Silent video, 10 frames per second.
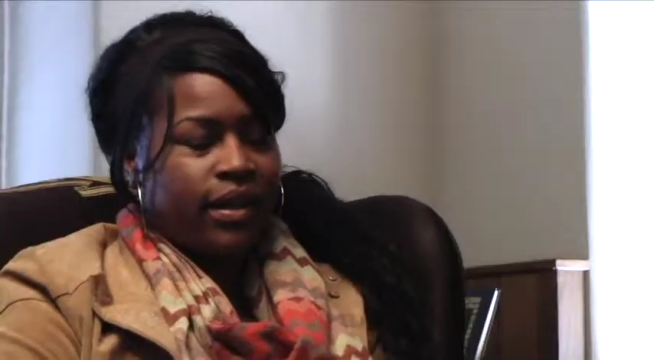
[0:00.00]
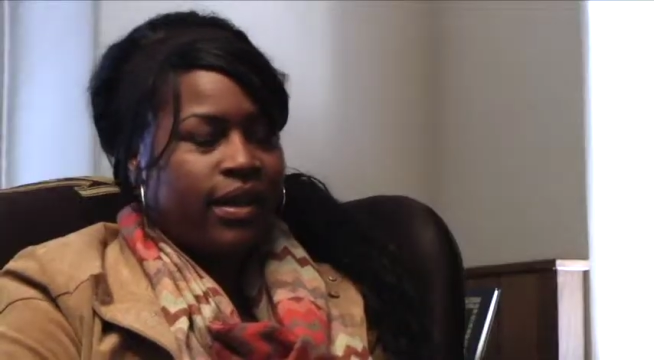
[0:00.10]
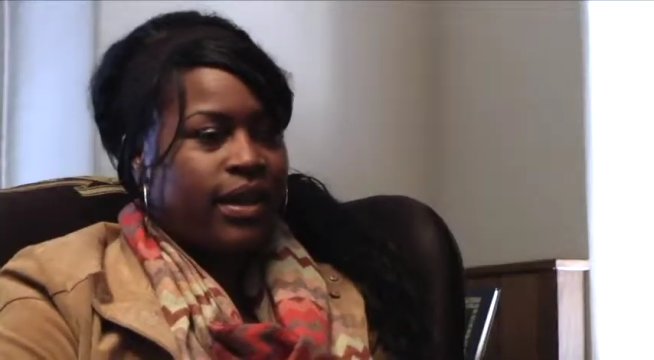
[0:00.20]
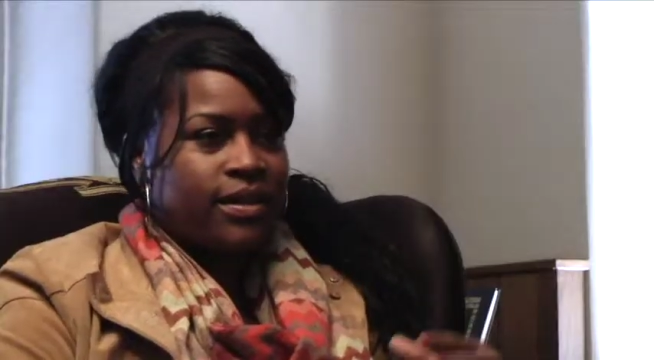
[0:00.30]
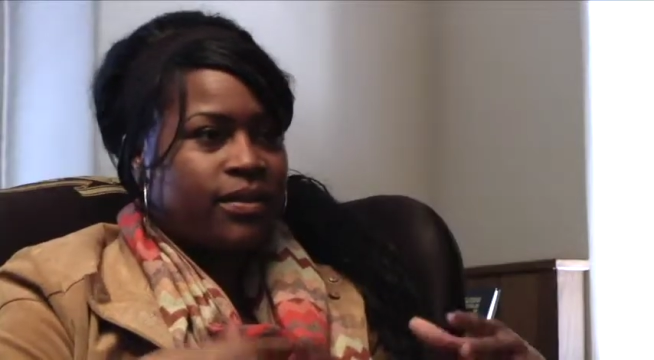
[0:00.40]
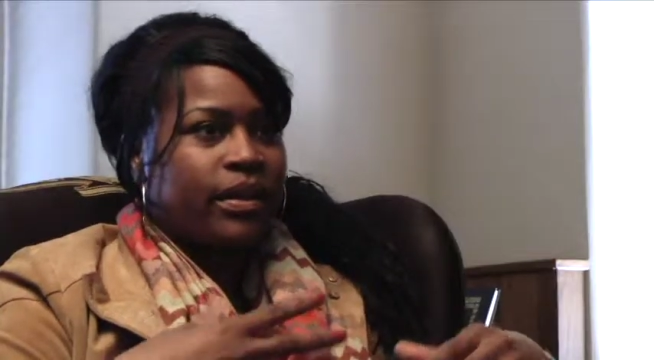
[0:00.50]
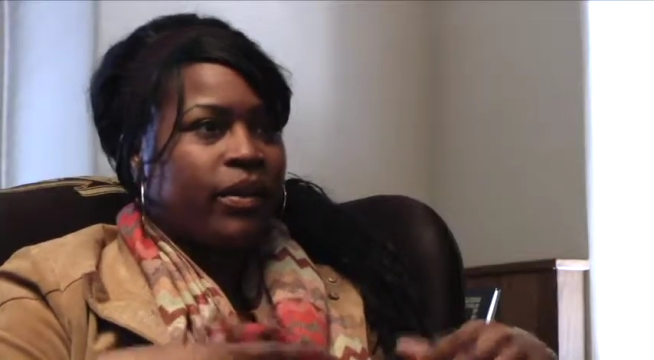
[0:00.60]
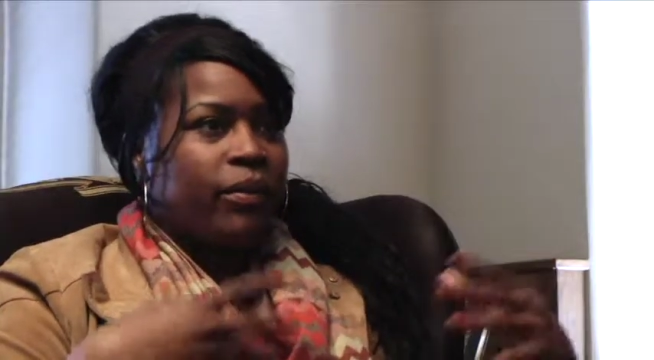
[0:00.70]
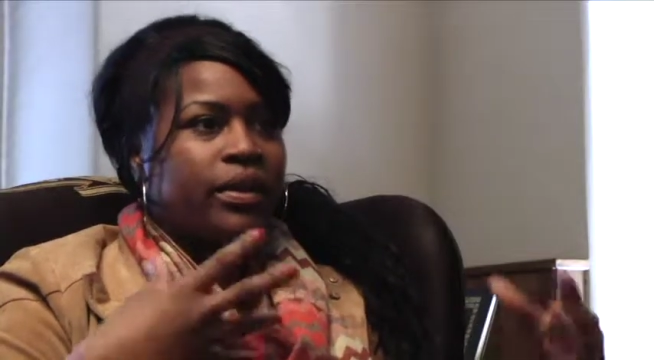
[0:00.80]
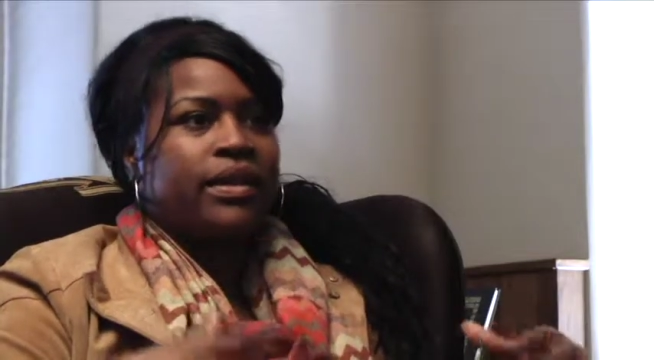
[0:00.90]
And that's when I
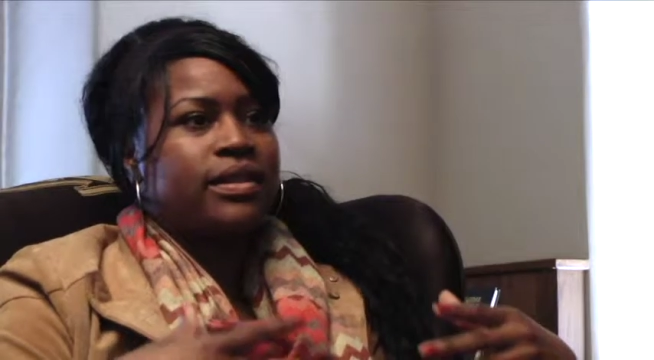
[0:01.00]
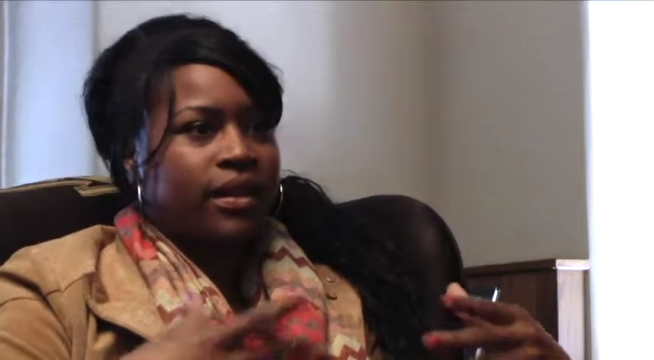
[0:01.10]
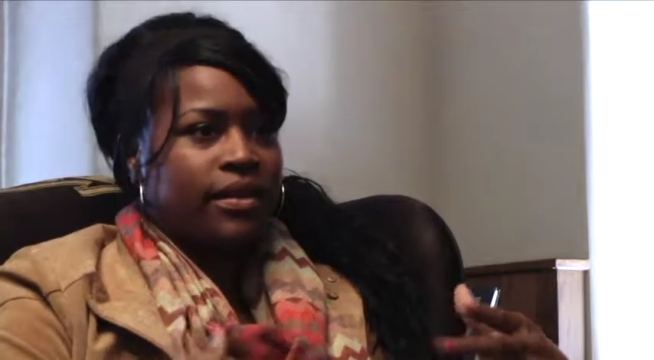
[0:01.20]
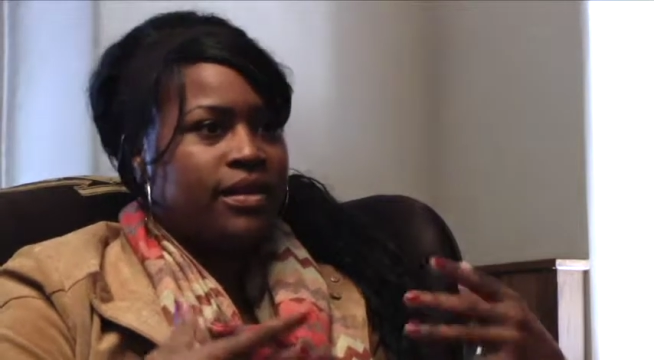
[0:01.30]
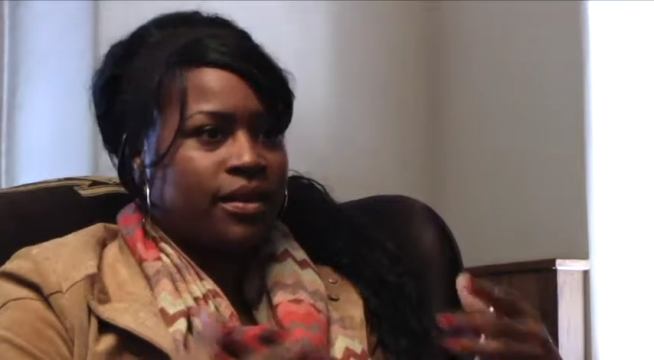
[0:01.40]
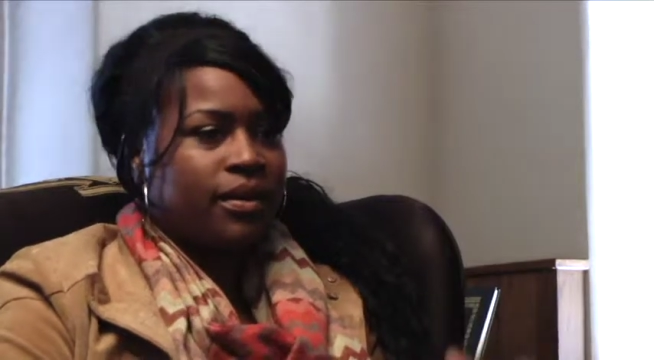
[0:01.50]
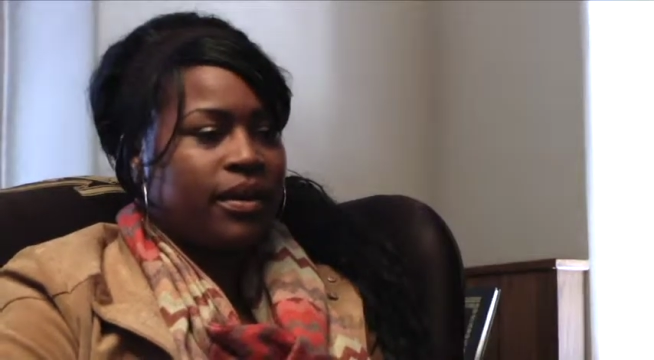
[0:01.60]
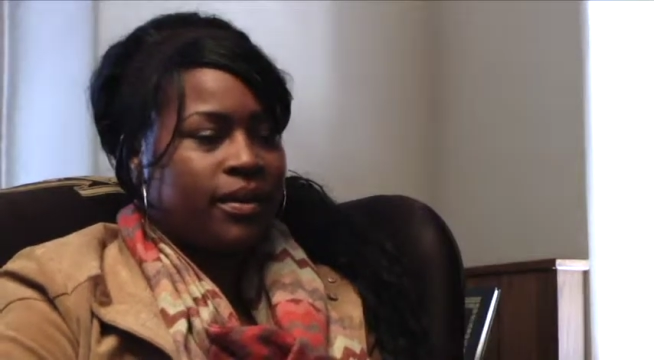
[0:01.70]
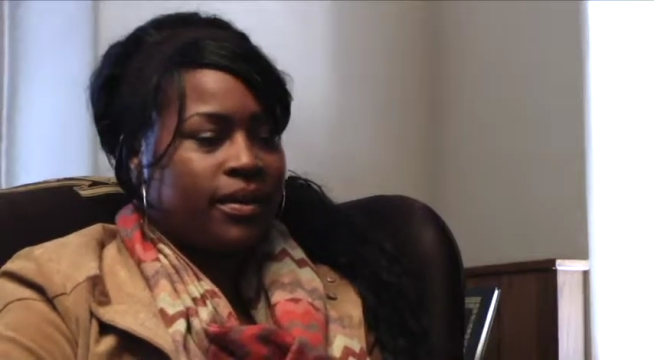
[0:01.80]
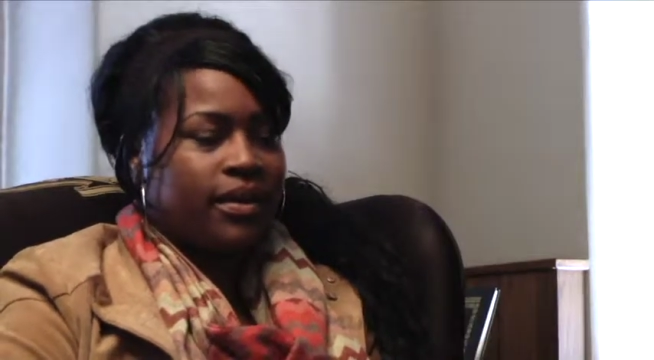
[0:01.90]
really started to
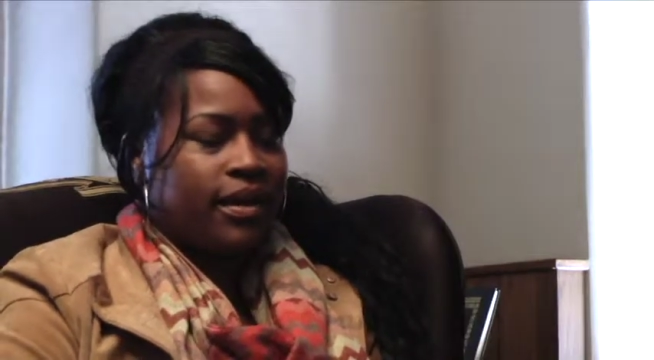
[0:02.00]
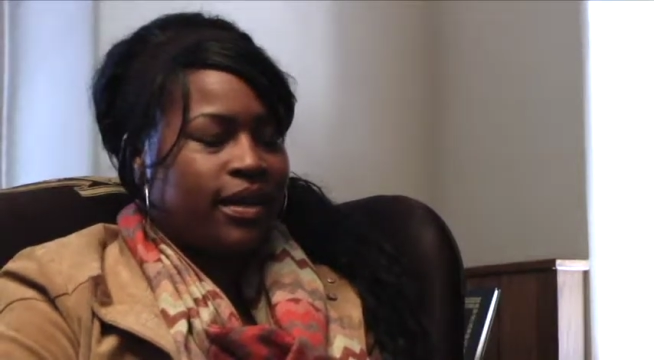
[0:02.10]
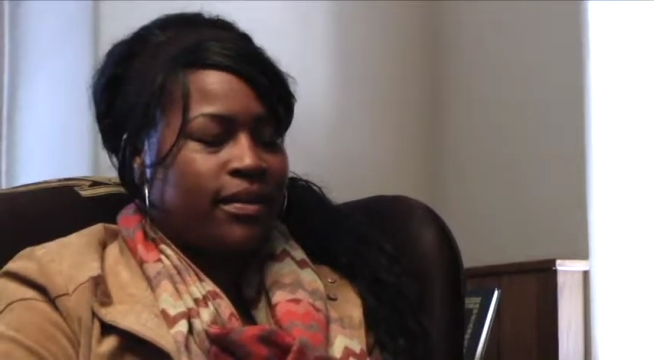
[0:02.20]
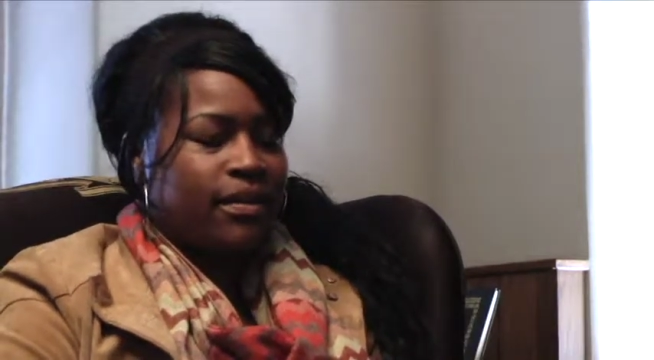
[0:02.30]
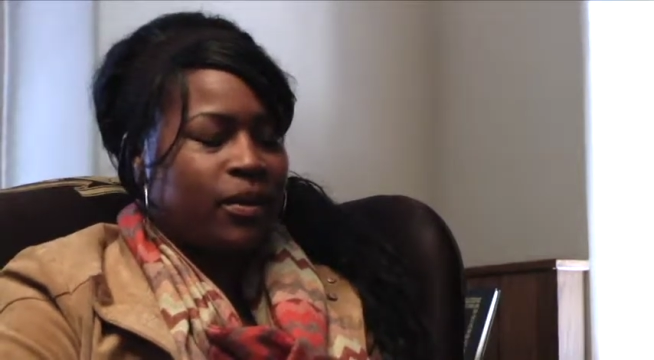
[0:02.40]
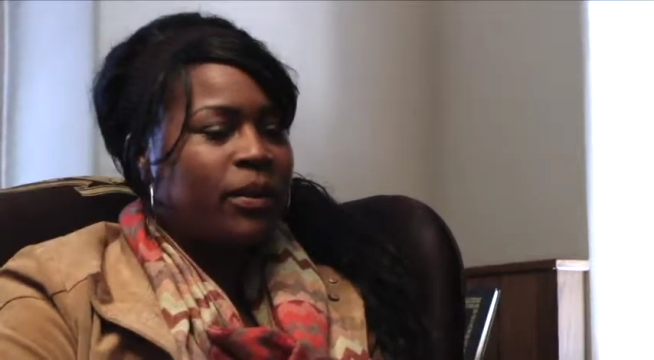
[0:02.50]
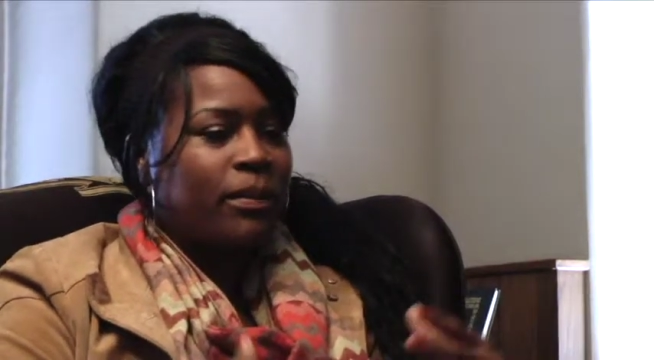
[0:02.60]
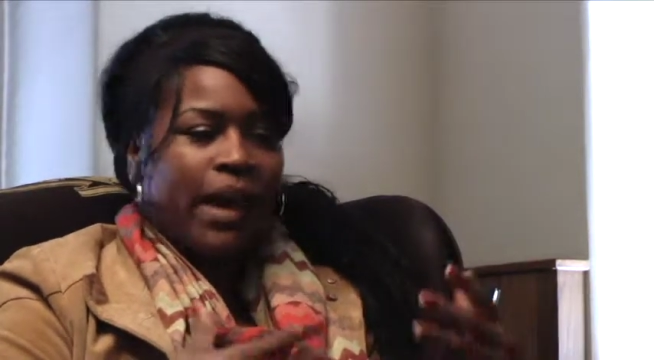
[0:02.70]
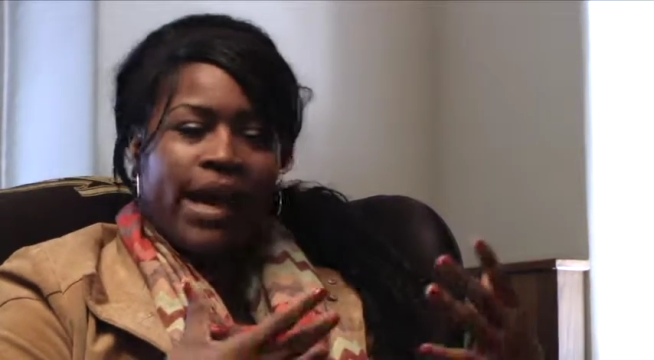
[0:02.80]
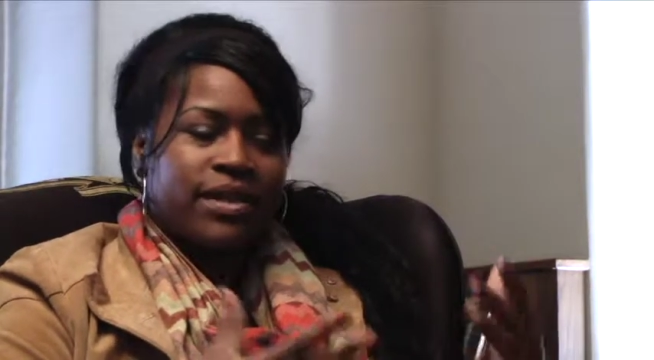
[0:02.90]
grow a real
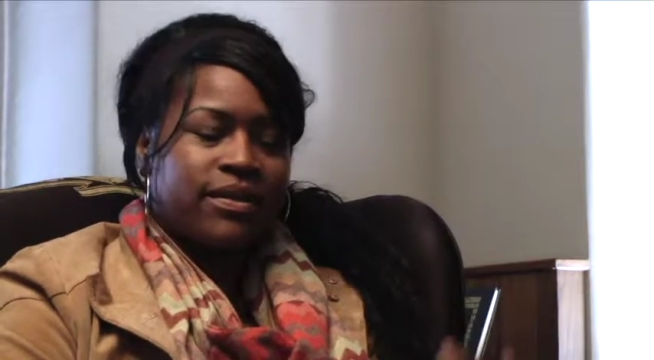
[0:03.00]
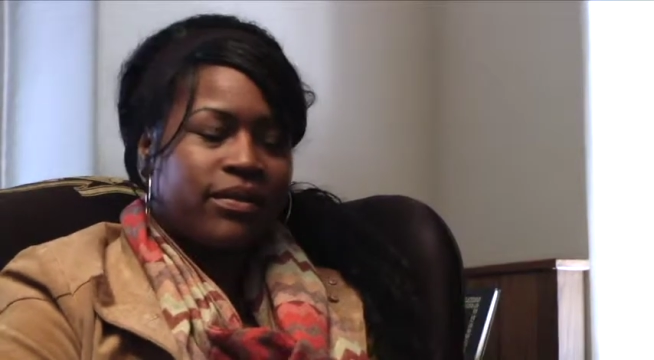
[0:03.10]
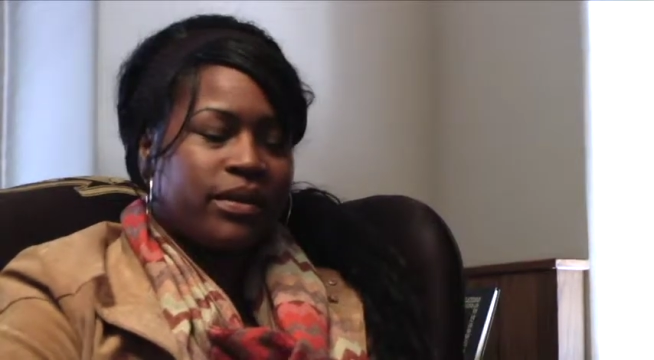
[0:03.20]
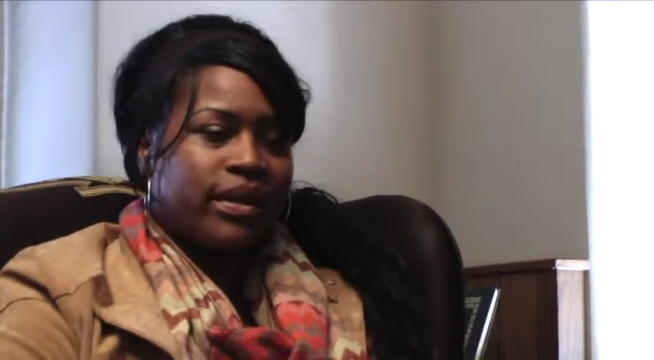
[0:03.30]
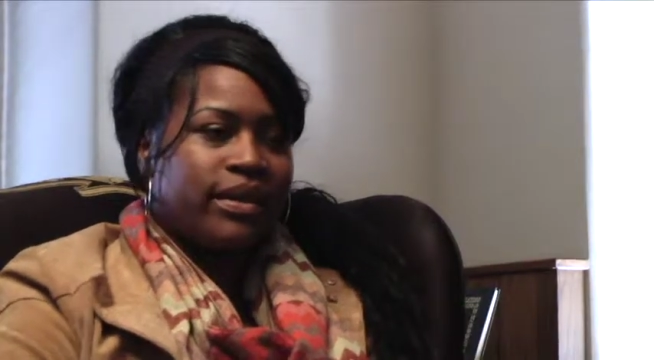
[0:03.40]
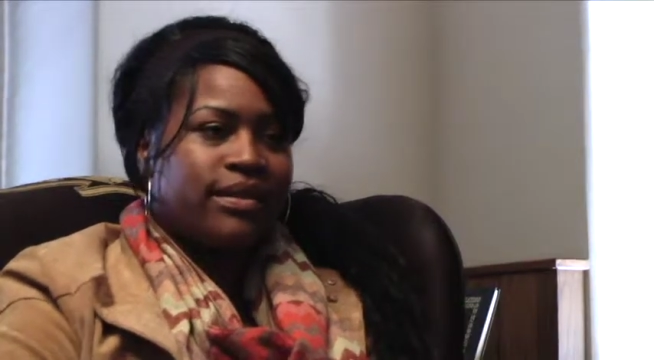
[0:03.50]
passion for it.